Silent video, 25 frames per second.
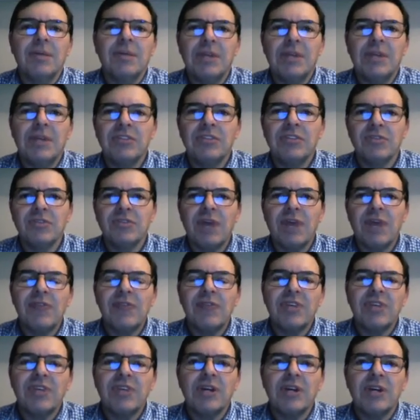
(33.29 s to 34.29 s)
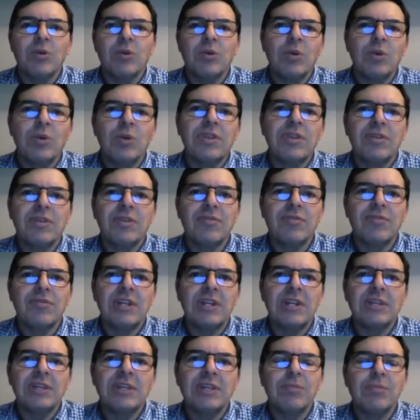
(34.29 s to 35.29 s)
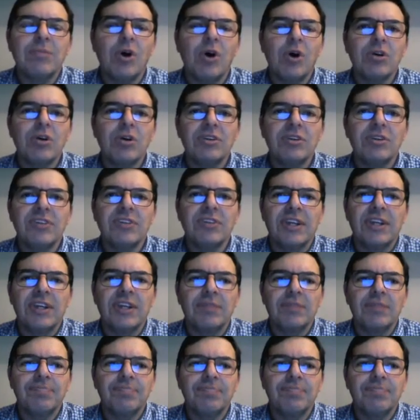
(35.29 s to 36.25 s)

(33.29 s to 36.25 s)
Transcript: in South Africa with affiliate marketing.